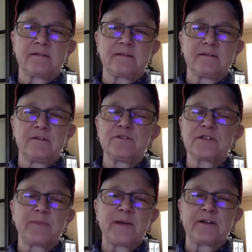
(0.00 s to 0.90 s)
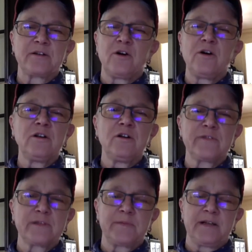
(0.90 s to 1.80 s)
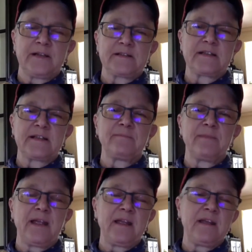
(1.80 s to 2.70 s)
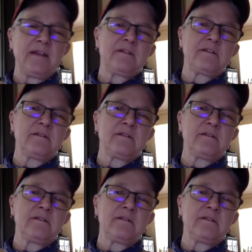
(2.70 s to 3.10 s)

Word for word: news about it all over the place, and it may